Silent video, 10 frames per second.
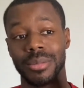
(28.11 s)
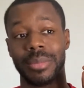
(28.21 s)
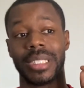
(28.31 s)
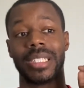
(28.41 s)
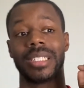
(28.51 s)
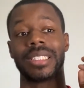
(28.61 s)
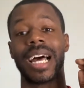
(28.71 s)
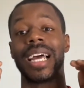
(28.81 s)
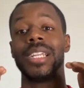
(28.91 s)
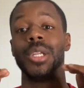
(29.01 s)
because
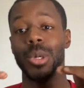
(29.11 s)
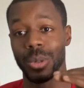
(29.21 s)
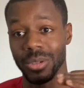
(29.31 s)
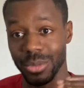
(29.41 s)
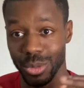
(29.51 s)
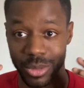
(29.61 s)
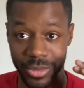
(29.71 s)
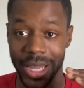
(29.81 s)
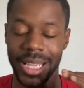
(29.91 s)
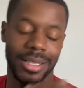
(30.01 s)
I know it for a
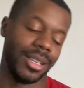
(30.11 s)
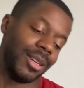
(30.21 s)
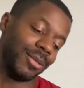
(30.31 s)
fact now.